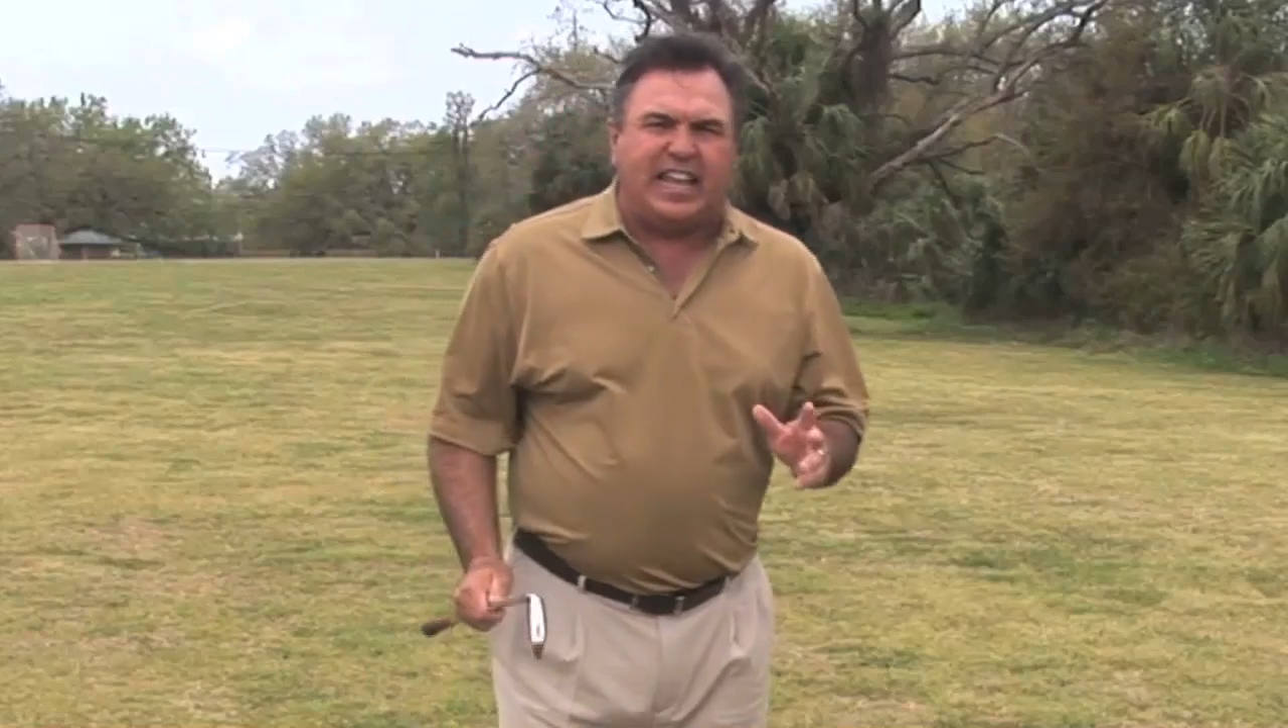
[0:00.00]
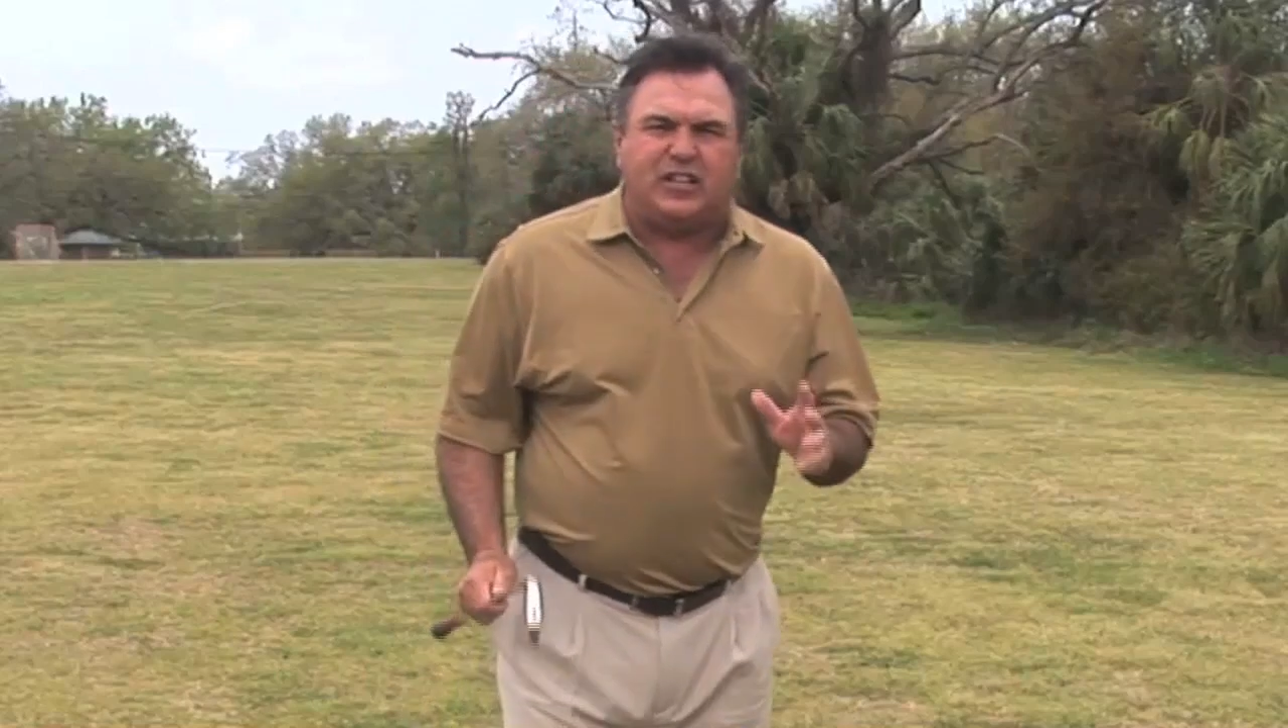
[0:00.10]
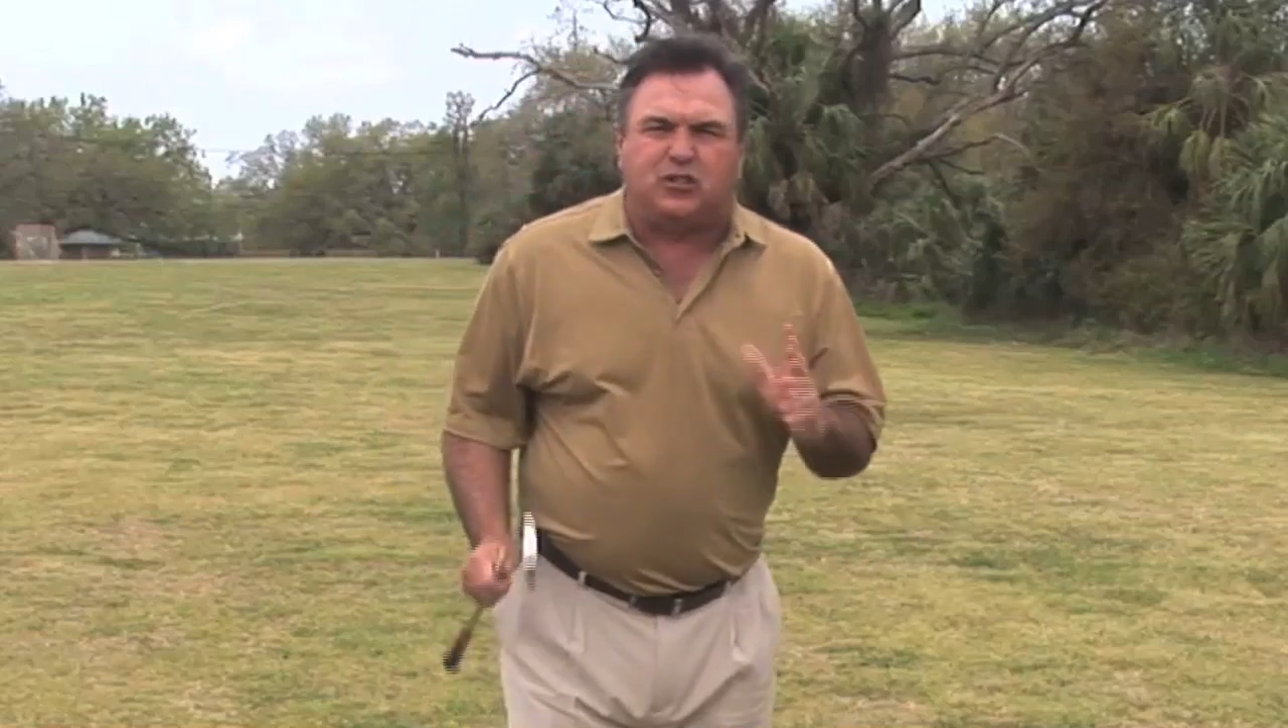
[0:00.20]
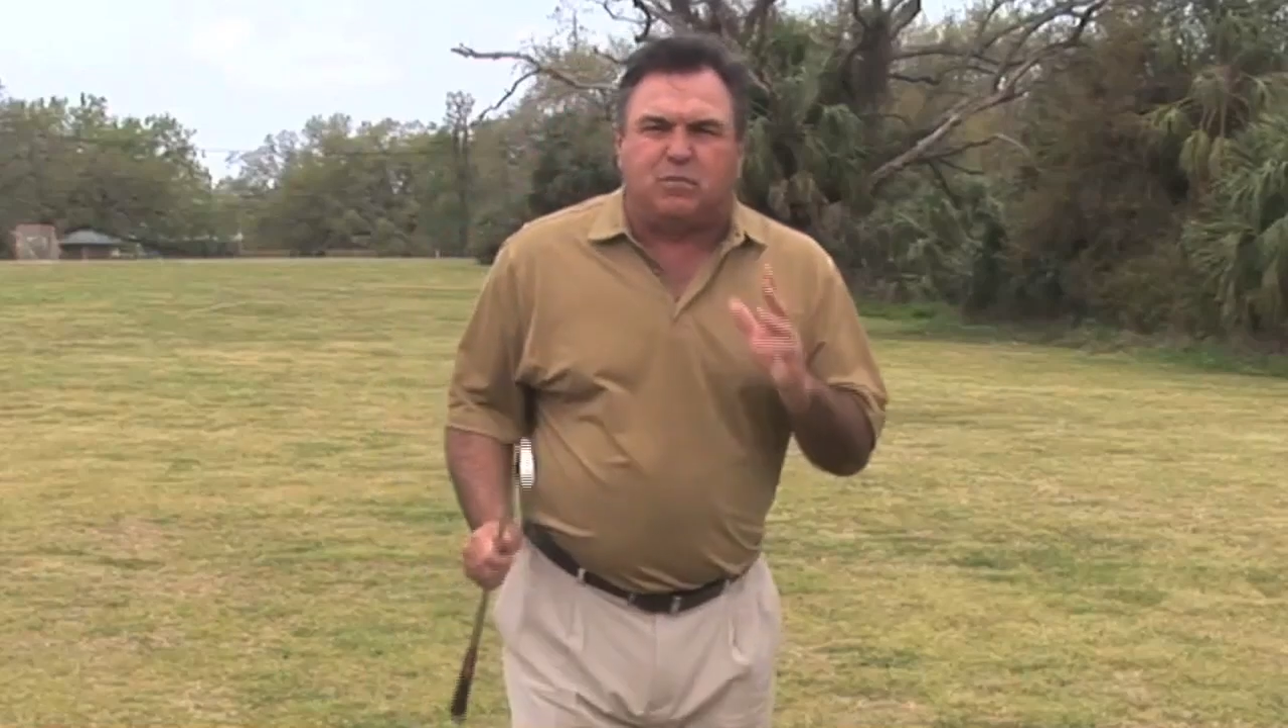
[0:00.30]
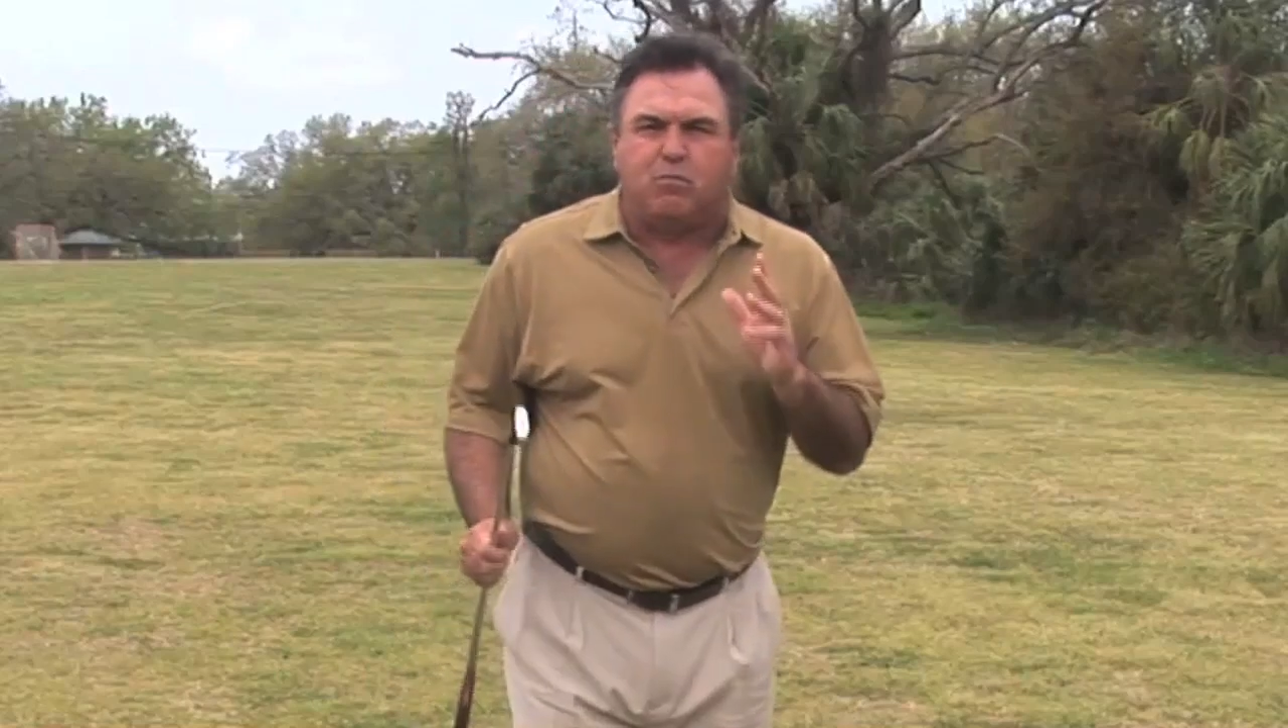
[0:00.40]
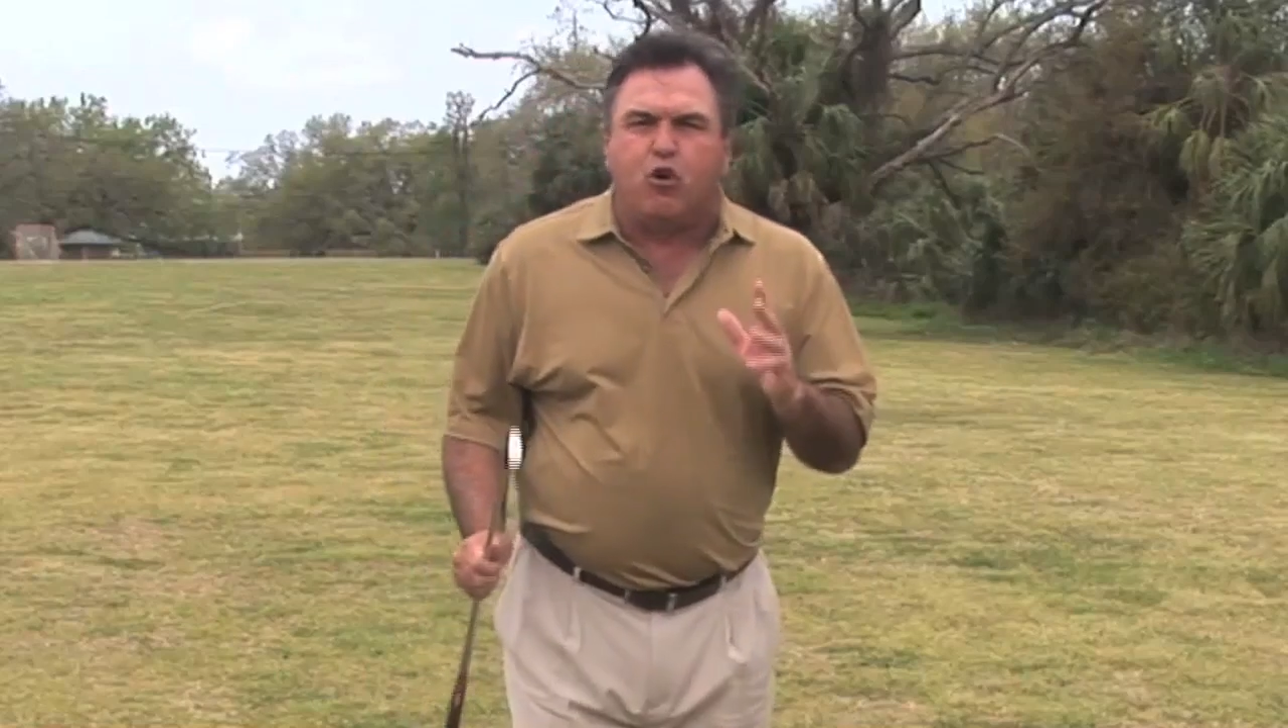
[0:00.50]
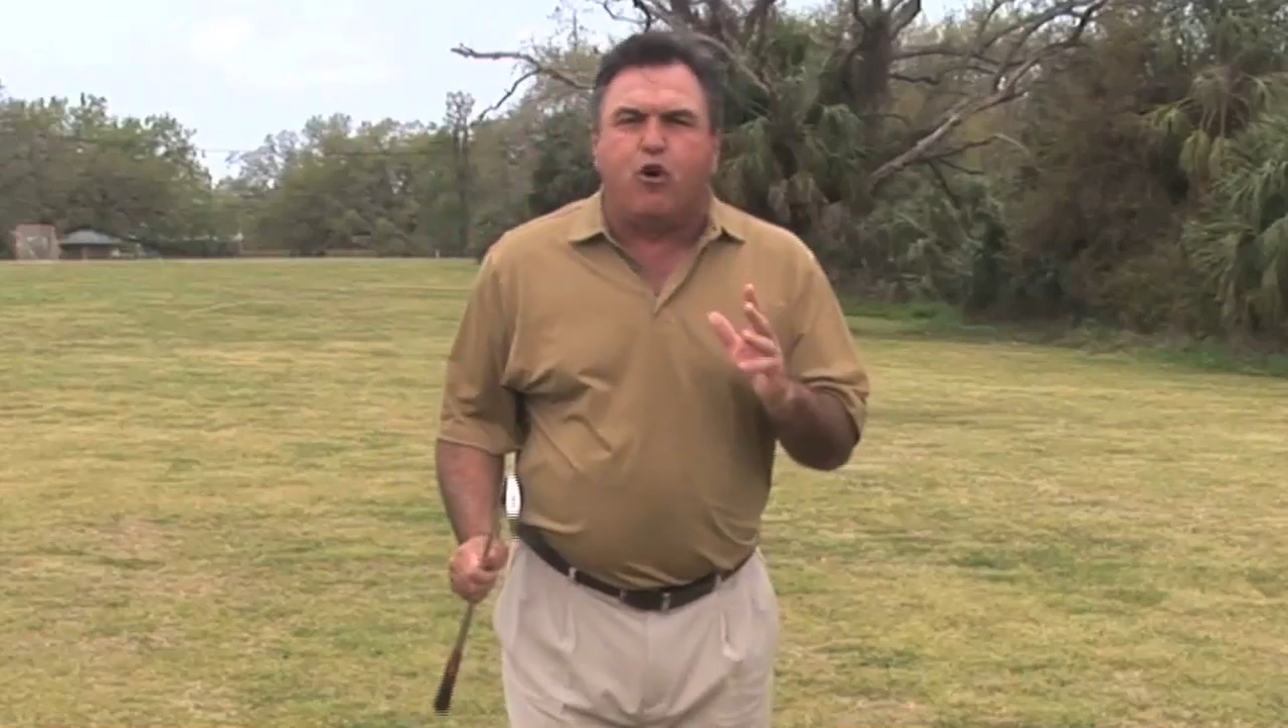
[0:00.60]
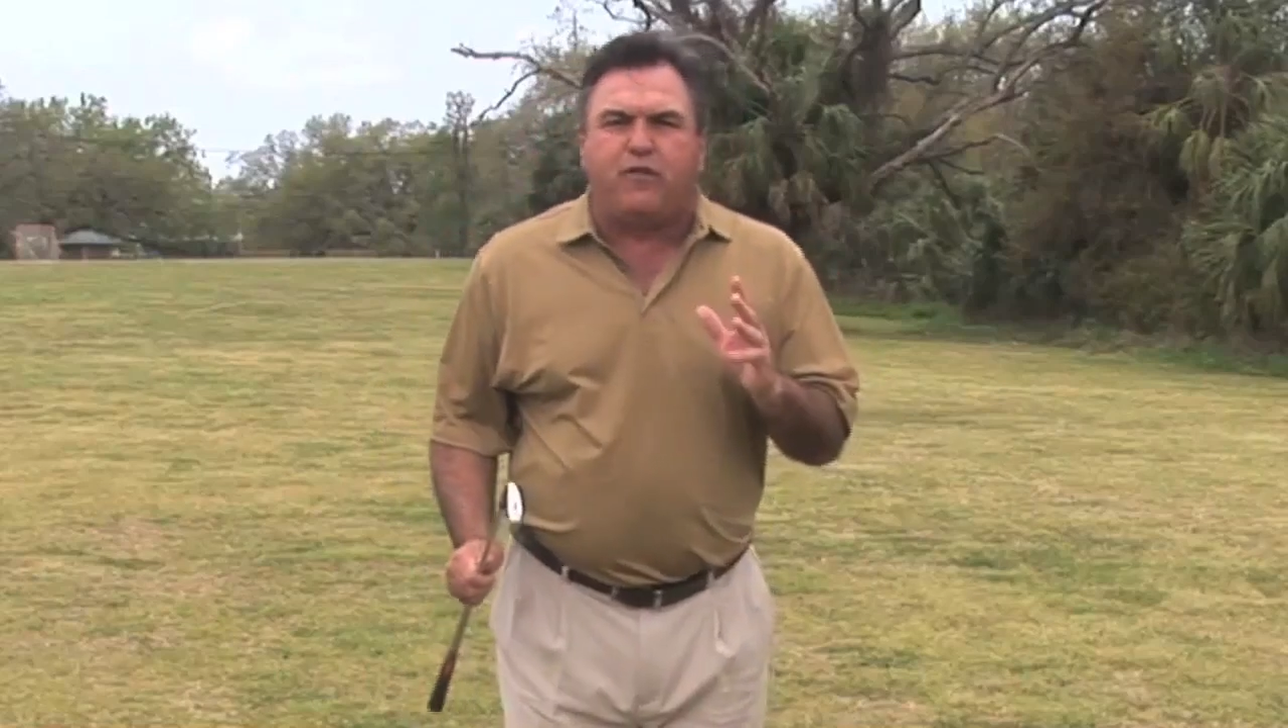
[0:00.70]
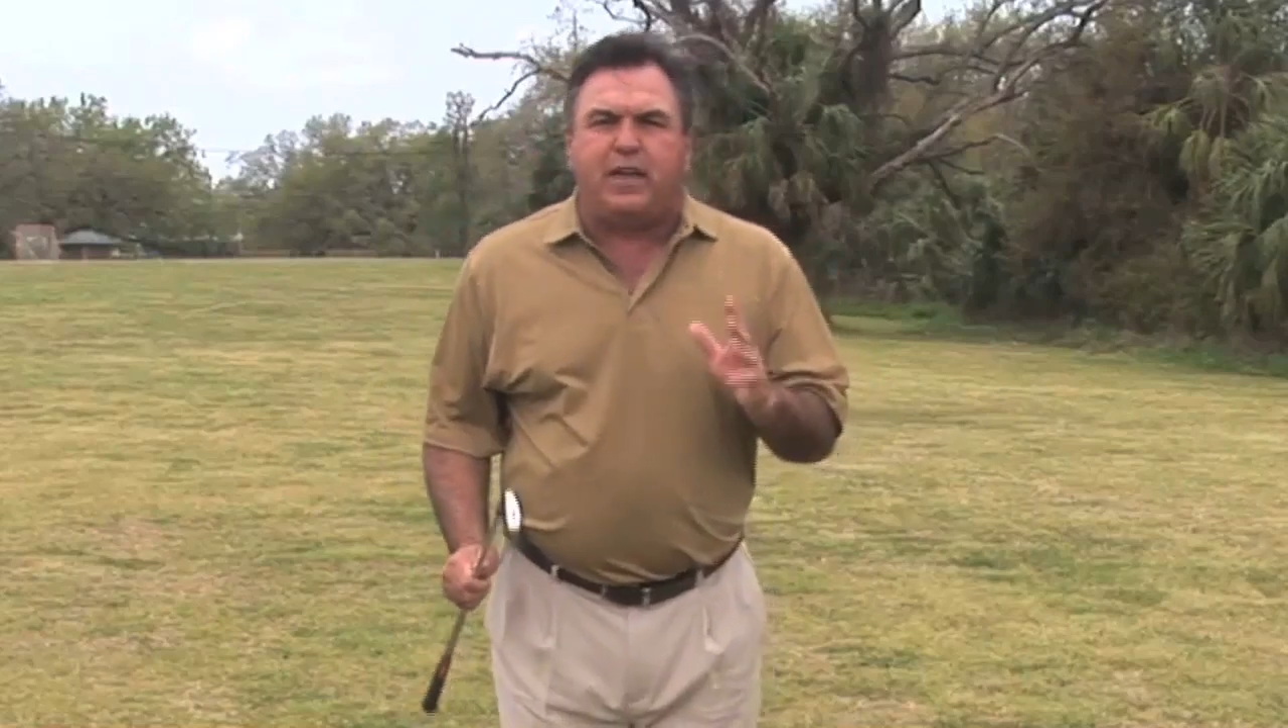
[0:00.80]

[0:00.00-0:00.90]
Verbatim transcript: is the move